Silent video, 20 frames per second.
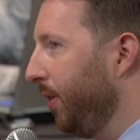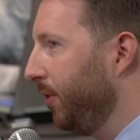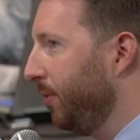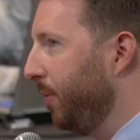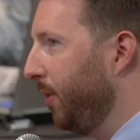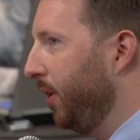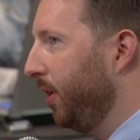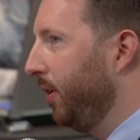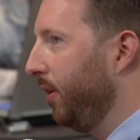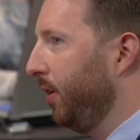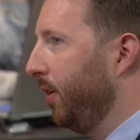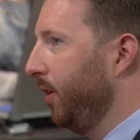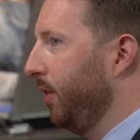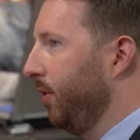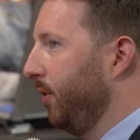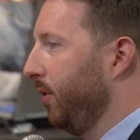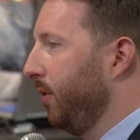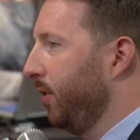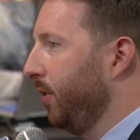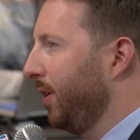ESPN.
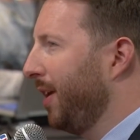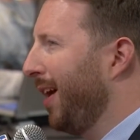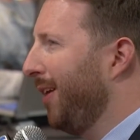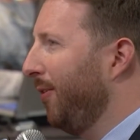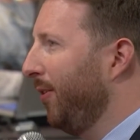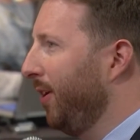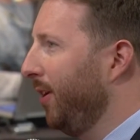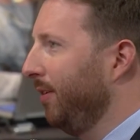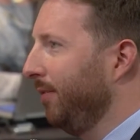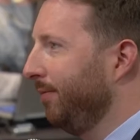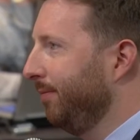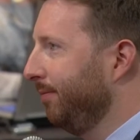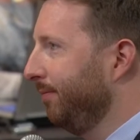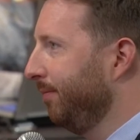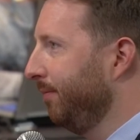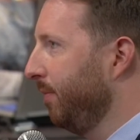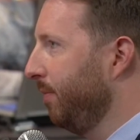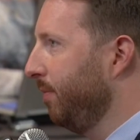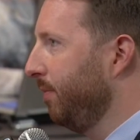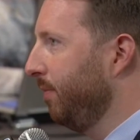Kyrie
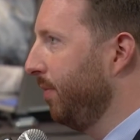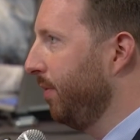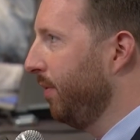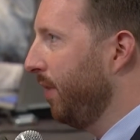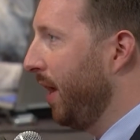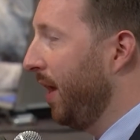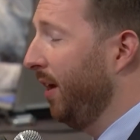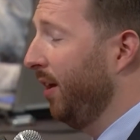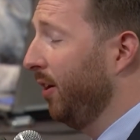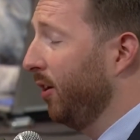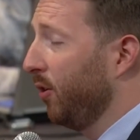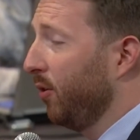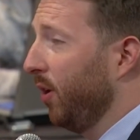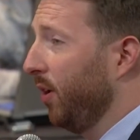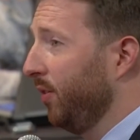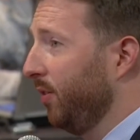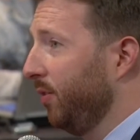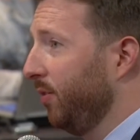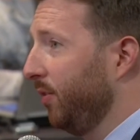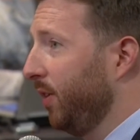had an
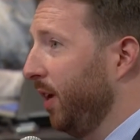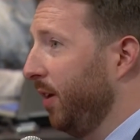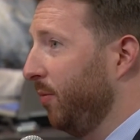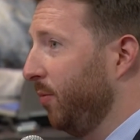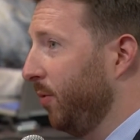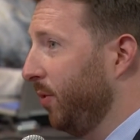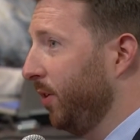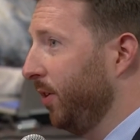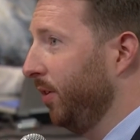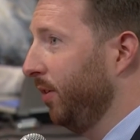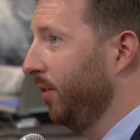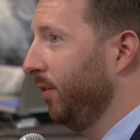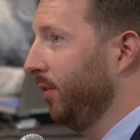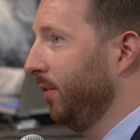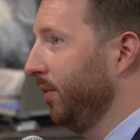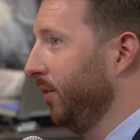aggressive game one,